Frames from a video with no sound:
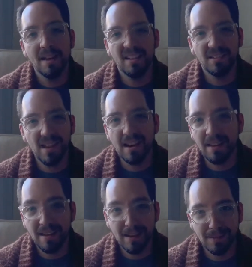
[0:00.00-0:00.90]
I just kind of
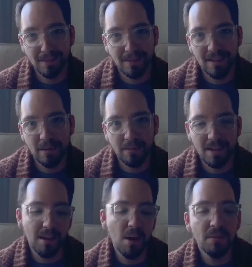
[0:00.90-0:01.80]
guessed, and I was
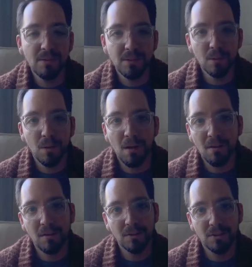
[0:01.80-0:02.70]
like, oh, if it's too
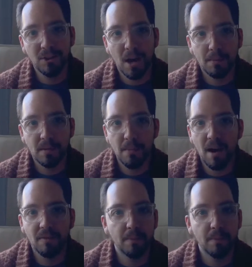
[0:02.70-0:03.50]
long, I'll just chop some off,